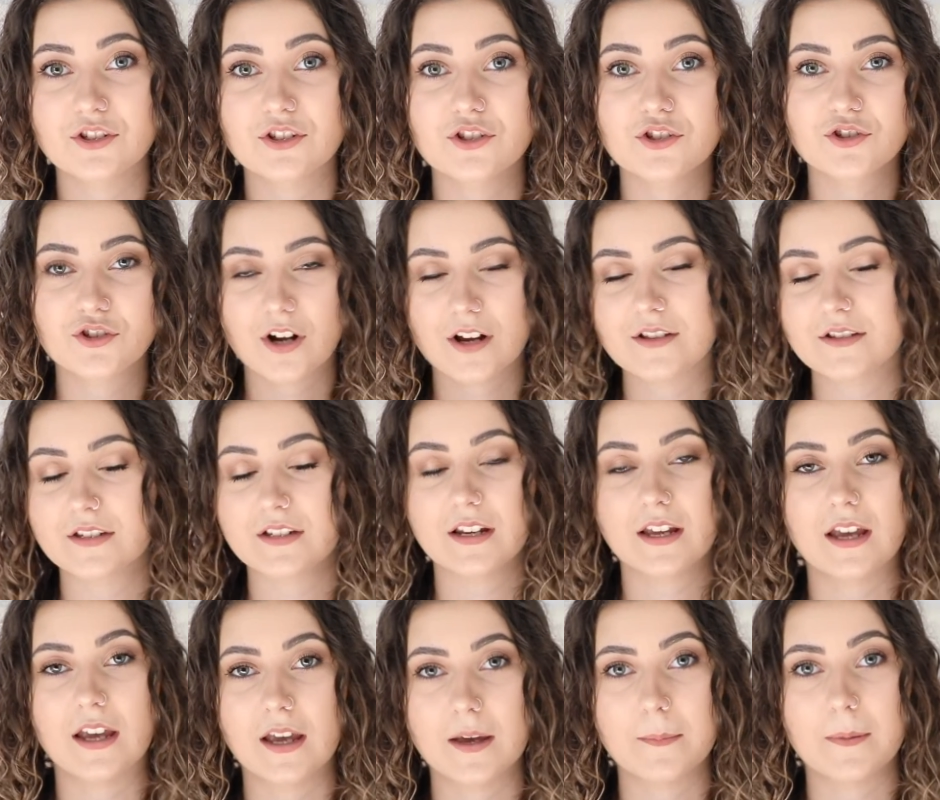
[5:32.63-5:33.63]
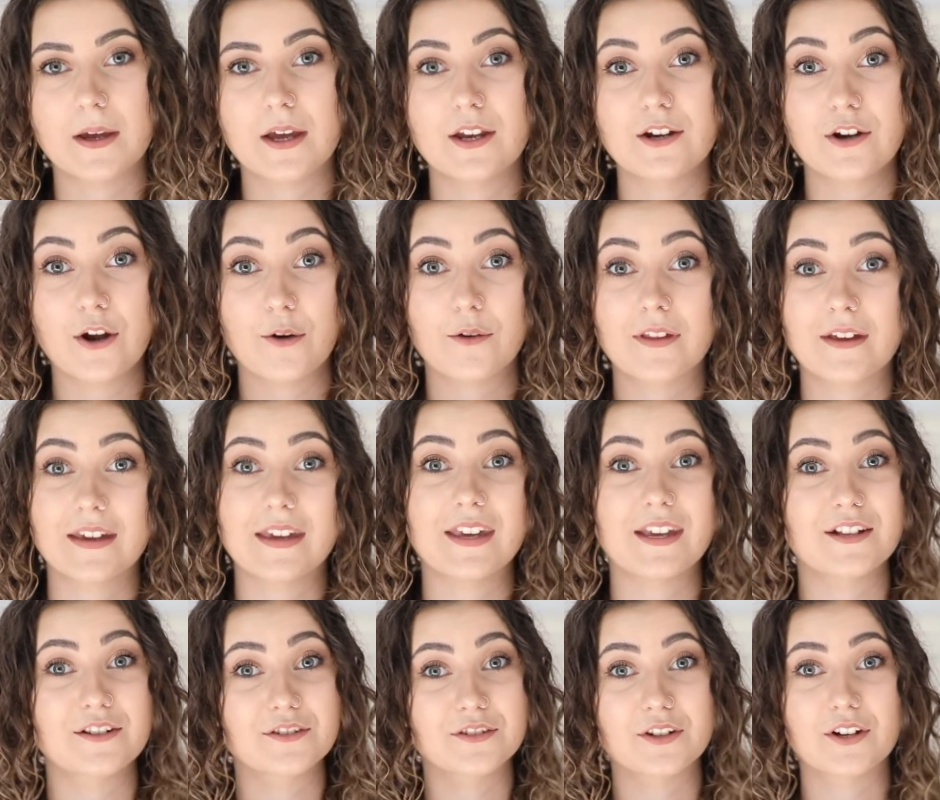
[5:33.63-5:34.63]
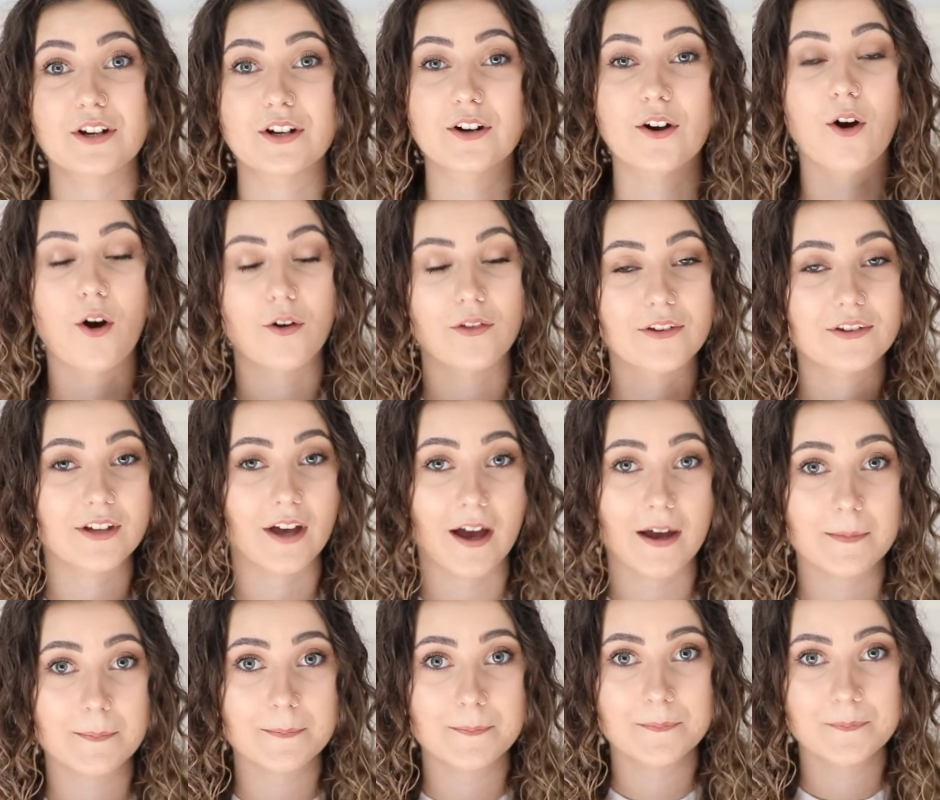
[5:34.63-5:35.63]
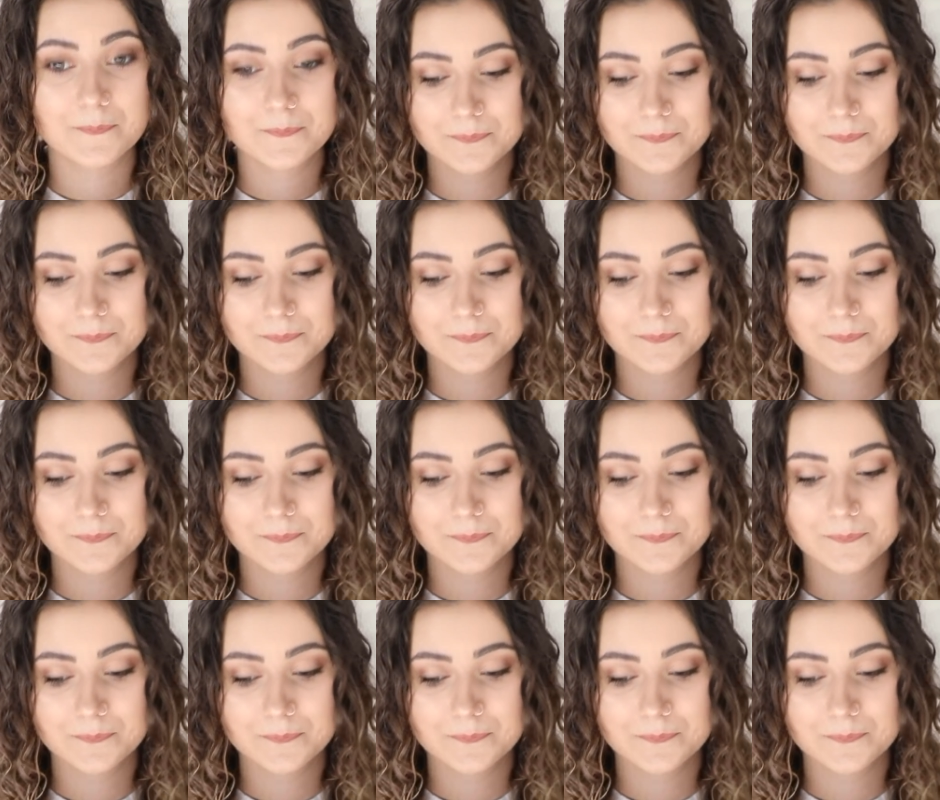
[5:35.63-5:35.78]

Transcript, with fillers: Just trust in Him and know that He is good all the time.